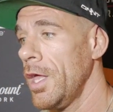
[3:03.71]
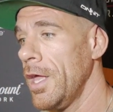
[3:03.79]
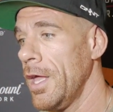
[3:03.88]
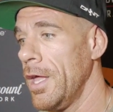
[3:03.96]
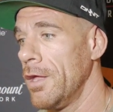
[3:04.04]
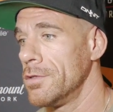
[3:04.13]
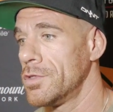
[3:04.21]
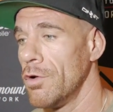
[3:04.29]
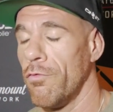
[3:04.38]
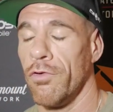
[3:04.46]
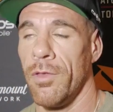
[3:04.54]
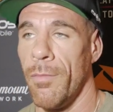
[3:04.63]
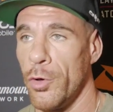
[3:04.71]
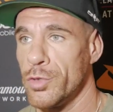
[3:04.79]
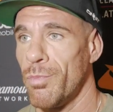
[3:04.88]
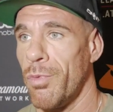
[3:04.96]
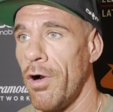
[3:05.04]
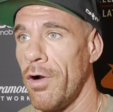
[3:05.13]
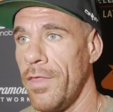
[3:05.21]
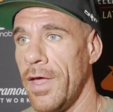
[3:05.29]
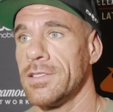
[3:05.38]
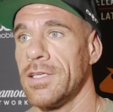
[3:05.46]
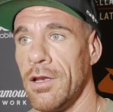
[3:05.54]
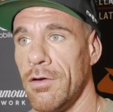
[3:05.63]
And so for the most part,
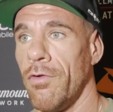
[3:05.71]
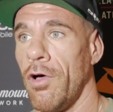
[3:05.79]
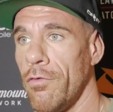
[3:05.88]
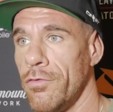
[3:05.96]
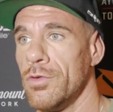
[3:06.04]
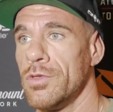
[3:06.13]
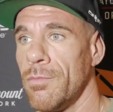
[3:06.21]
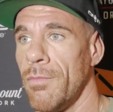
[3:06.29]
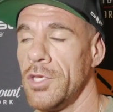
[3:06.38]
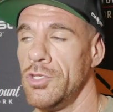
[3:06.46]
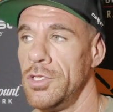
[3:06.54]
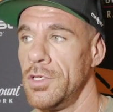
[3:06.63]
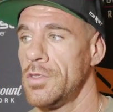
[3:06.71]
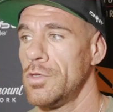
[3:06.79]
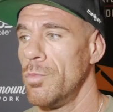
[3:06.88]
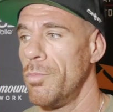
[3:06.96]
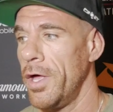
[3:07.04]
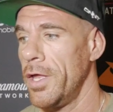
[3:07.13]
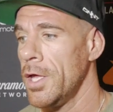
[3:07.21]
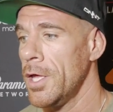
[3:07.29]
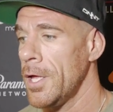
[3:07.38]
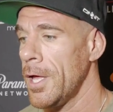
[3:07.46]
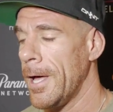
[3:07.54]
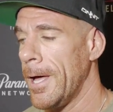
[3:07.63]
that's going to involve using my jiu-jitsu. But
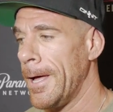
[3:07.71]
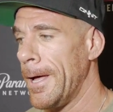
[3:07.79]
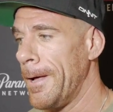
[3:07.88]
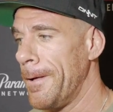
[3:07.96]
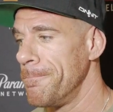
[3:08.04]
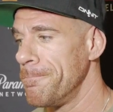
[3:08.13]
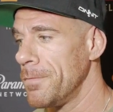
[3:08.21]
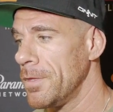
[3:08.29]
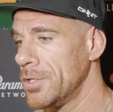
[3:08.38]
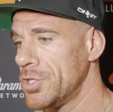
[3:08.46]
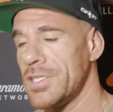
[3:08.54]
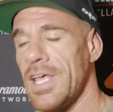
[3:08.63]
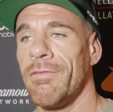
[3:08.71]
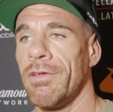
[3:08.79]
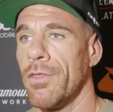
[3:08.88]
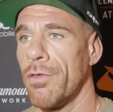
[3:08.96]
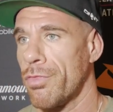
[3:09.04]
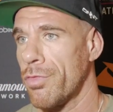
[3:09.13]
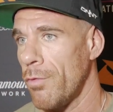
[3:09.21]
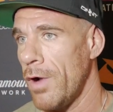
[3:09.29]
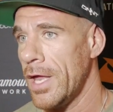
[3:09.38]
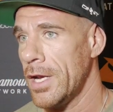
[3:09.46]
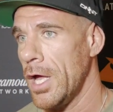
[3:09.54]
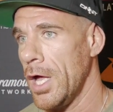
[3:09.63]
just having the
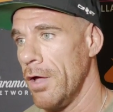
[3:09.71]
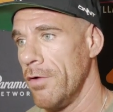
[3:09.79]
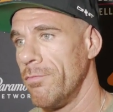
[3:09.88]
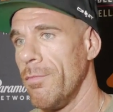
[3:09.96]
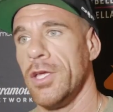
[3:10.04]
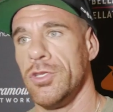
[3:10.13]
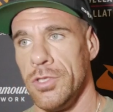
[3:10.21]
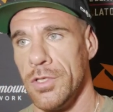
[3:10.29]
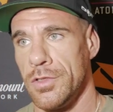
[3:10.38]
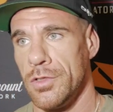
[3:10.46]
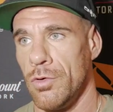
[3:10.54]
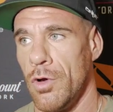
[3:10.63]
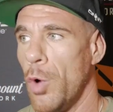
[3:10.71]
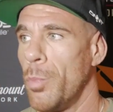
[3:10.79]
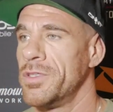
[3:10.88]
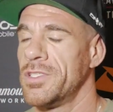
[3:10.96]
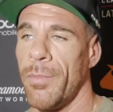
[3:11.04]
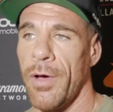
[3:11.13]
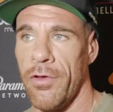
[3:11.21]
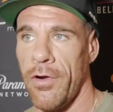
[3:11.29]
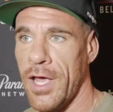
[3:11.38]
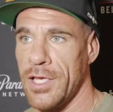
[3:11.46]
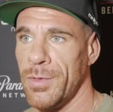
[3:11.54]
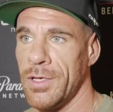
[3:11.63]
threat of my jiu-jitsu opens up other
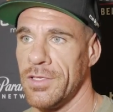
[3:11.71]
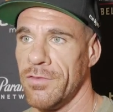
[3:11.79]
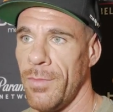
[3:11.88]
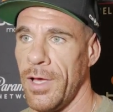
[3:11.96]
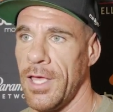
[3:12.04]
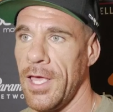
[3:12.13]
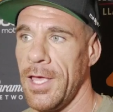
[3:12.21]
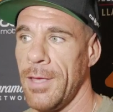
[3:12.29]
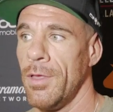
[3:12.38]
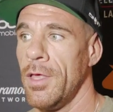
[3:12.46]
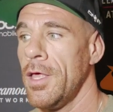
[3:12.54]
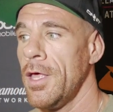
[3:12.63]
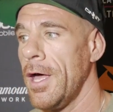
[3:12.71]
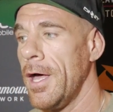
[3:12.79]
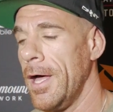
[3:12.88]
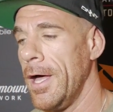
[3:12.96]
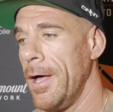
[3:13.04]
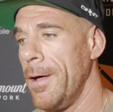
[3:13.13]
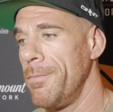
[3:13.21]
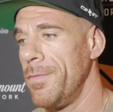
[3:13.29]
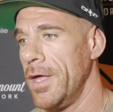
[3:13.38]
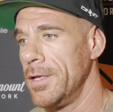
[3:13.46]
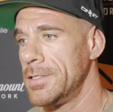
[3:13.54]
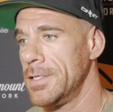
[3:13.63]
aspects of my game
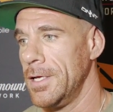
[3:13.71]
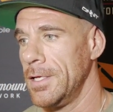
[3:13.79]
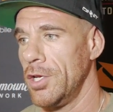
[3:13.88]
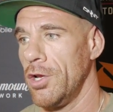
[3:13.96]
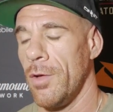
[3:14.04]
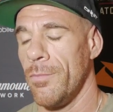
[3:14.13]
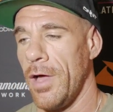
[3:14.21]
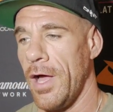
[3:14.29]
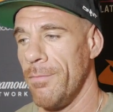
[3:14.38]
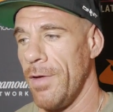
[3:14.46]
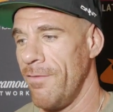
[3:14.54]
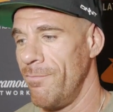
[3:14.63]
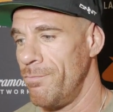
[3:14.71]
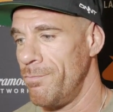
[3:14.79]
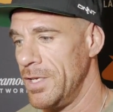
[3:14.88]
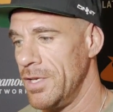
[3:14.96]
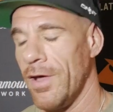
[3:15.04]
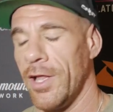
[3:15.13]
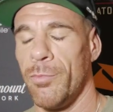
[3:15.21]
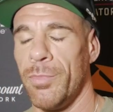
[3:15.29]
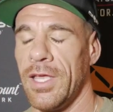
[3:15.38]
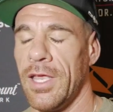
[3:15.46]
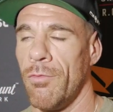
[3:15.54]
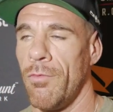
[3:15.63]
that, you know, I've been
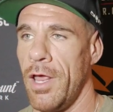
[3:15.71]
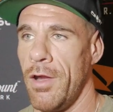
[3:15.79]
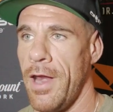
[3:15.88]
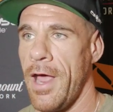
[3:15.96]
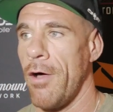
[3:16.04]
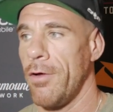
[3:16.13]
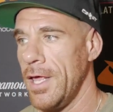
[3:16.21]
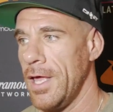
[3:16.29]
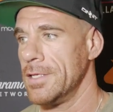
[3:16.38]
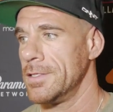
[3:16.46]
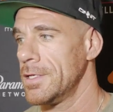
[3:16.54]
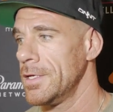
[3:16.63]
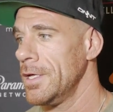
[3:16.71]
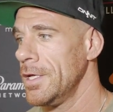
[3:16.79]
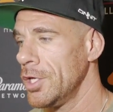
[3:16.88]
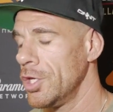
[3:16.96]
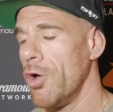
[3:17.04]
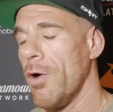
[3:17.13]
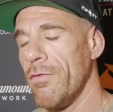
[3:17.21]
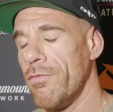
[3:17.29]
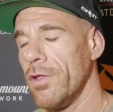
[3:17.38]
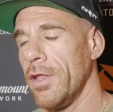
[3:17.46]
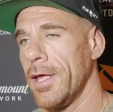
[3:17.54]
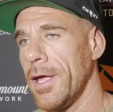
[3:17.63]
developing. And nowadays, you know, I
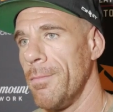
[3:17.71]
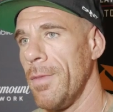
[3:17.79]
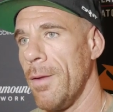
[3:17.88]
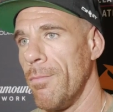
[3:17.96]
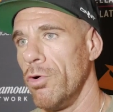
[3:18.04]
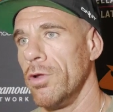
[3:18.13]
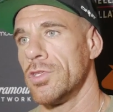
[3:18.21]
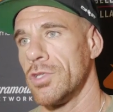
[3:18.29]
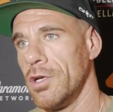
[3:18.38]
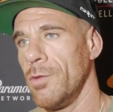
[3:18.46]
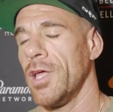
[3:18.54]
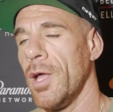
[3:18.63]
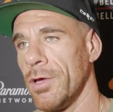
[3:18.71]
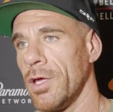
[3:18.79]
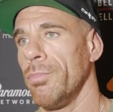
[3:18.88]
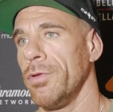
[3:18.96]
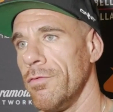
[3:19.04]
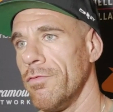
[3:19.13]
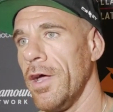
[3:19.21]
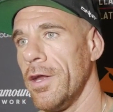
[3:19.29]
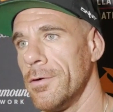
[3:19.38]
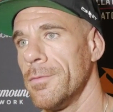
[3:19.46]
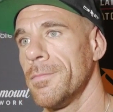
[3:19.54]
feel like I'm really starting to become a complete fighter.